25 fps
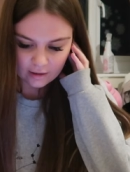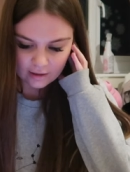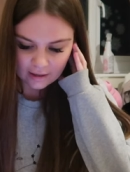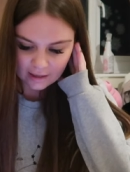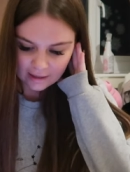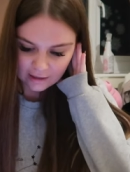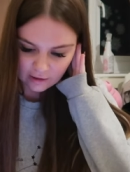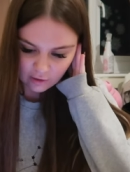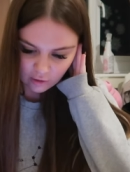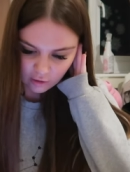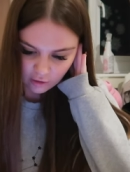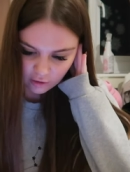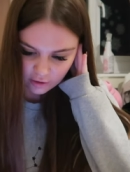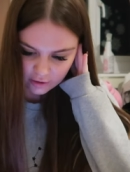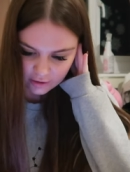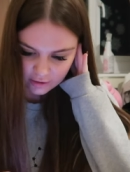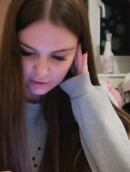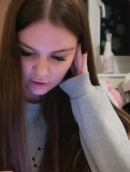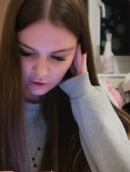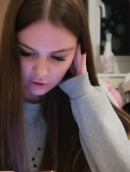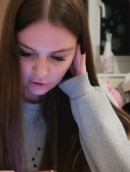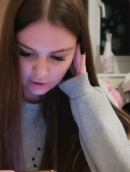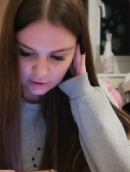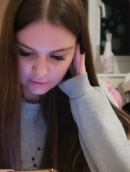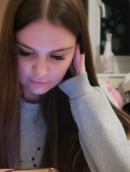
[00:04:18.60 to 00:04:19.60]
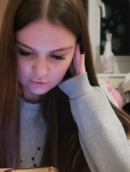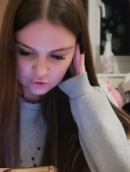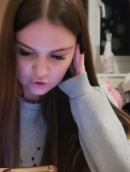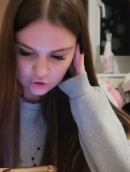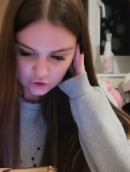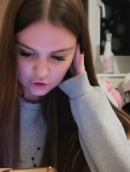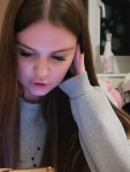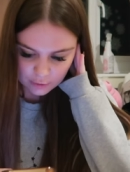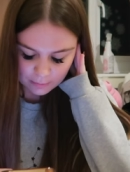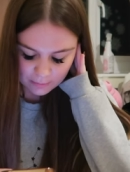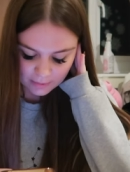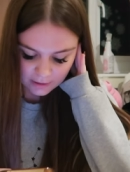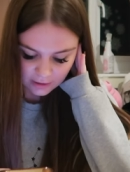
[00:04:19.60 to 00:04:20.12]
Okay guys, I've
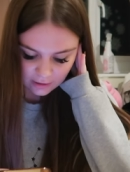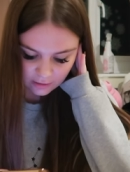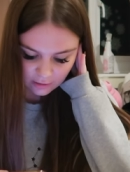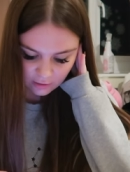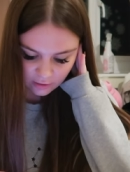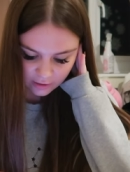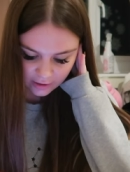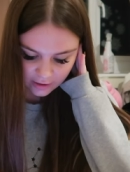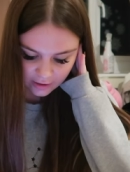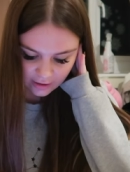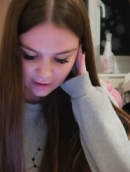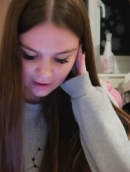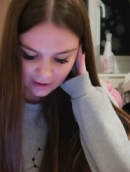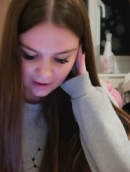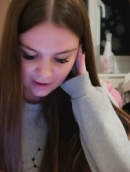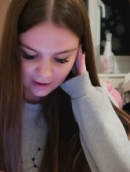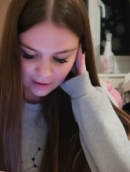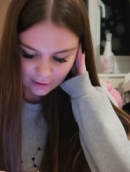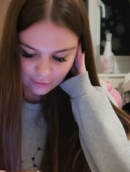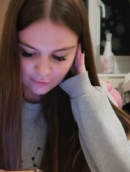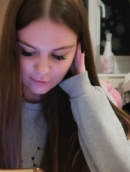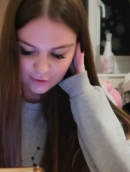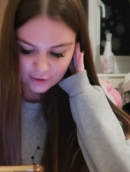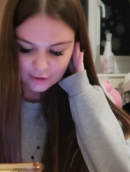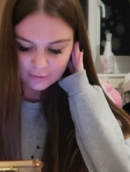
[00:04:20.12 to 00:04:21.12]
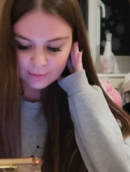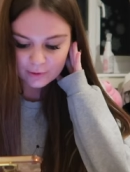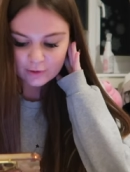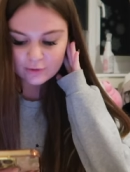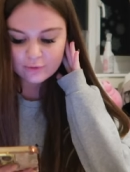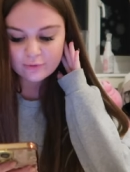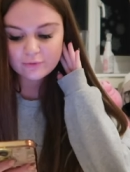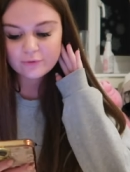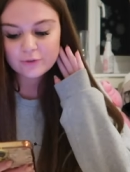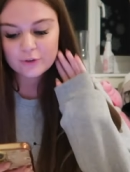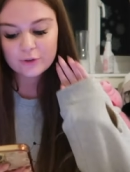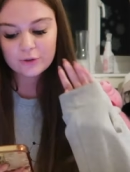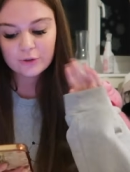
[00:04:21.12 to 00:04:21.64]
just been looking at Christmas
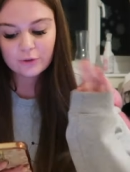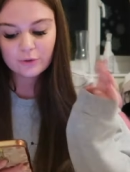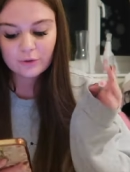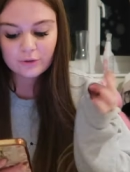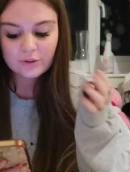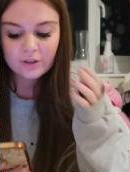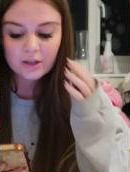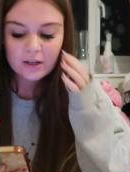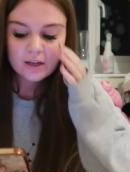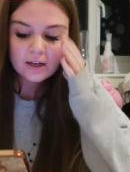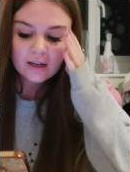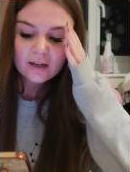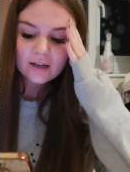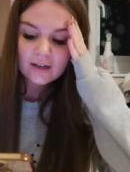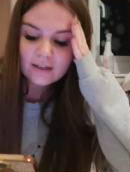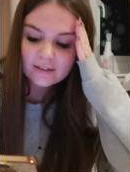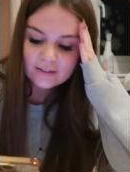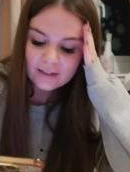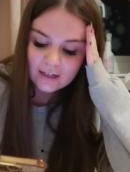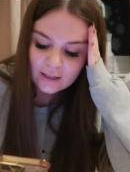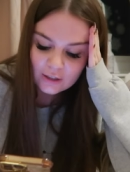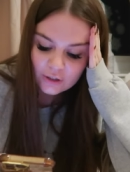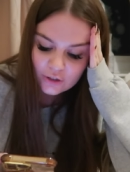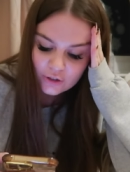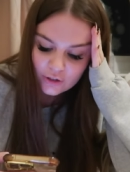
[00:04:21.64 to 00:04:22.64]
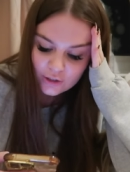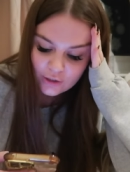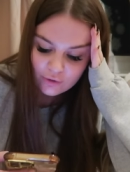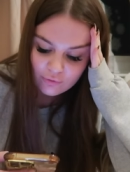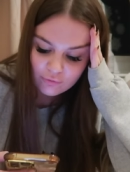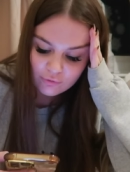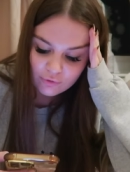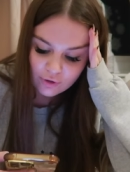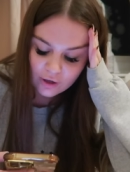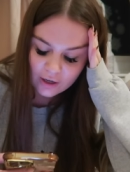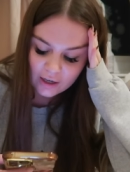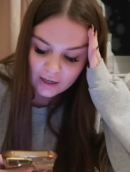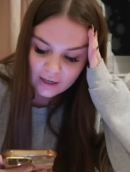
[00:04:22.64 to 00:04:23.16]
food it's actually
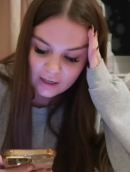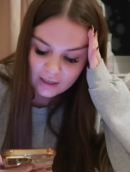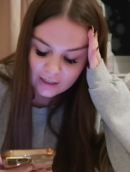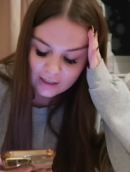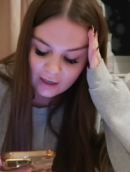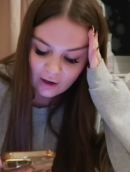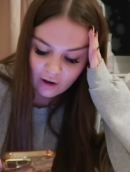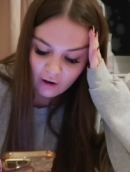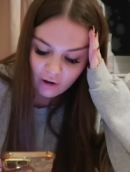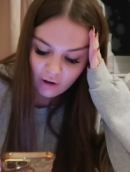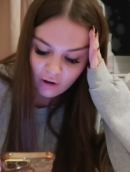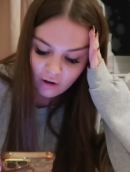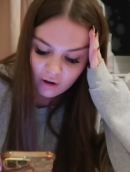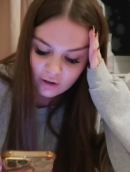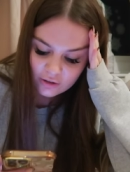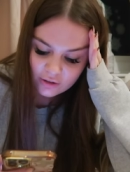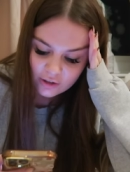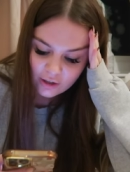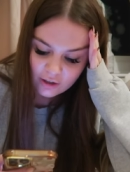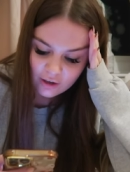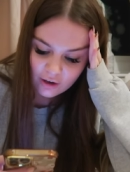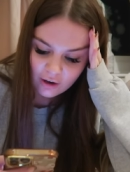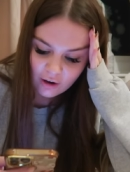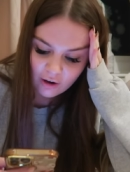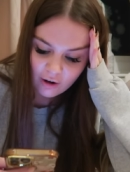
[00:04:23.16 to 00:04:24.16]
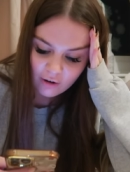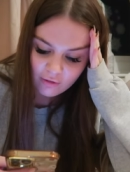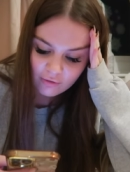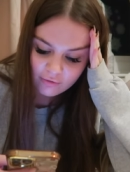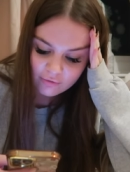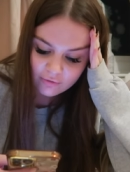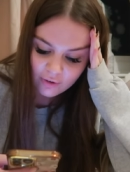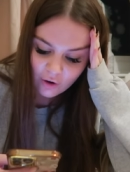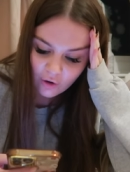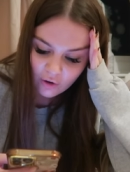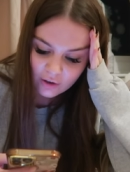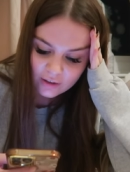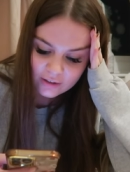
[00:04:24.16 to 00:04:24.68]
really hard. I can't
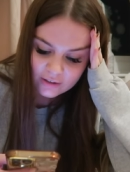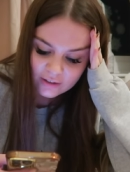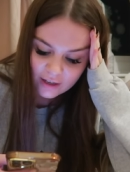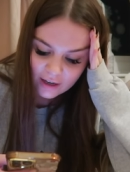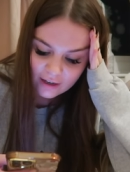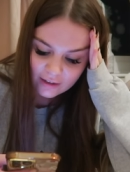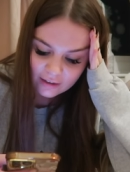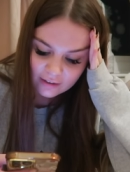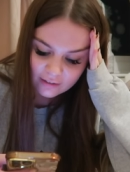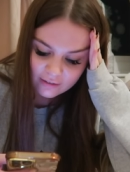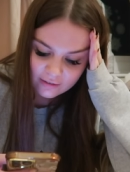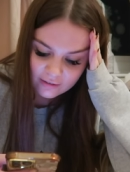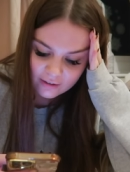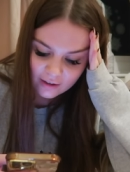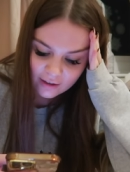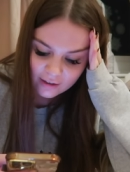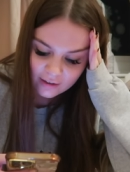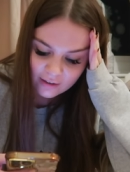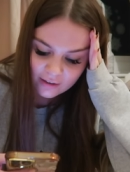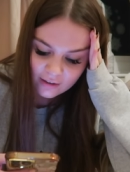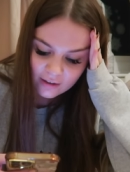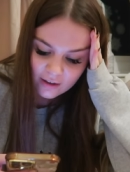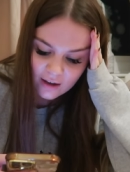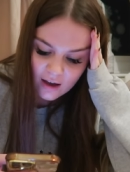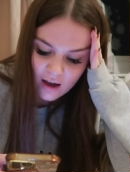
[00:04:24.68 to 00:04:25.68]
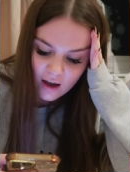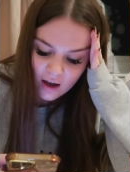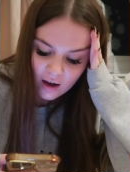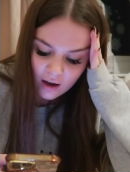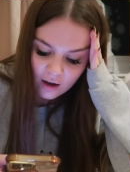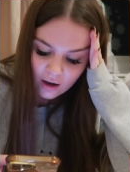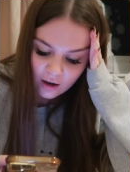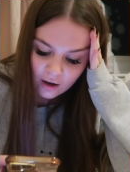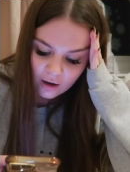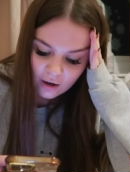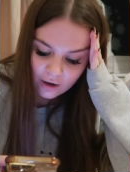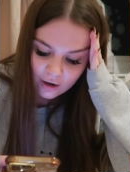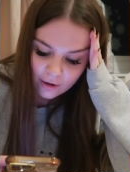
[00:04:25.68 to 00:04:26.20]
find anything.
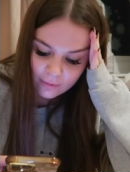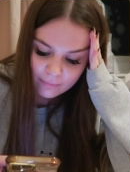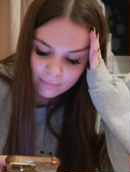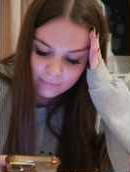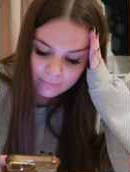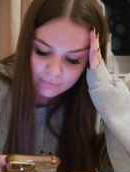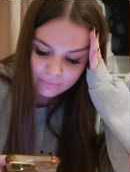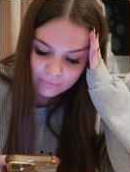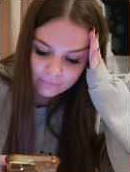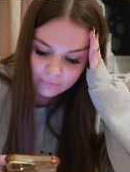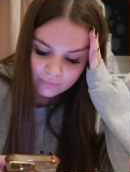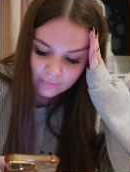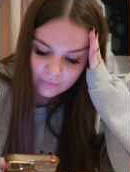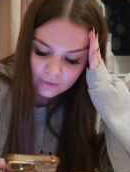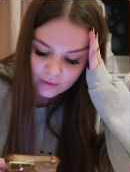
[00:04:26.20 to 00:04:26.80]
Um,